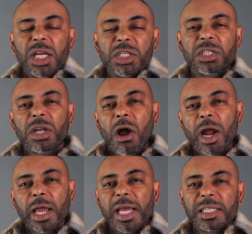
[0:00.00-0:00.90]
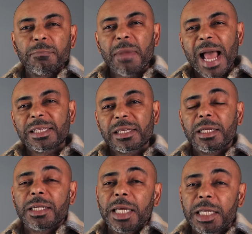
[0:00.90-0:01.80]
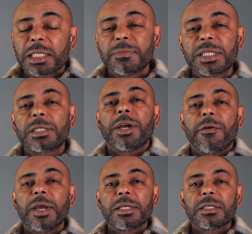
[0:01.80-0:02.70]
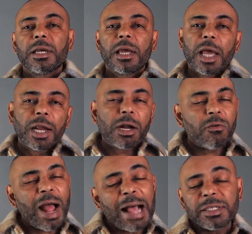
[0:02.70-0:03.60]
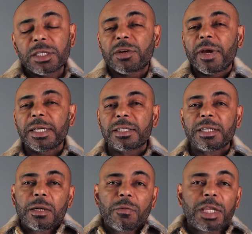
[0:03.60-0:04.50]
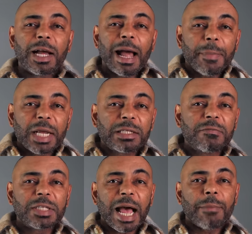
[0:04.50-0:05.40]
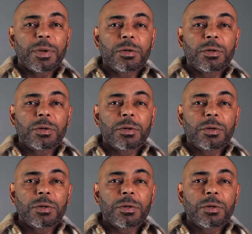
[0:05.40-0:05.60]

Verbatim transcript: it's dark, it's masculine, and it's mysterious and it arrives at this great scent with a combination of top